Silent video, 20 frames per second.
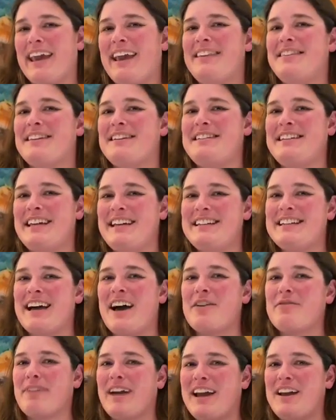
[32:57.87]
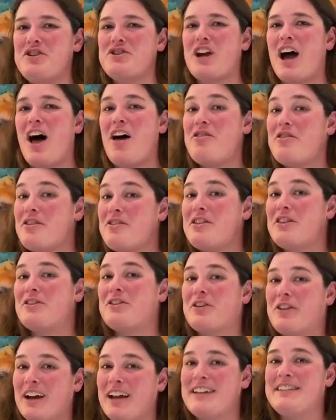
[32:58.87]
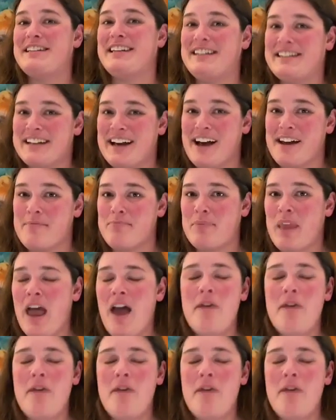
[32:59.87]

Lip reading: in the Teton Range other than the Grand Teton,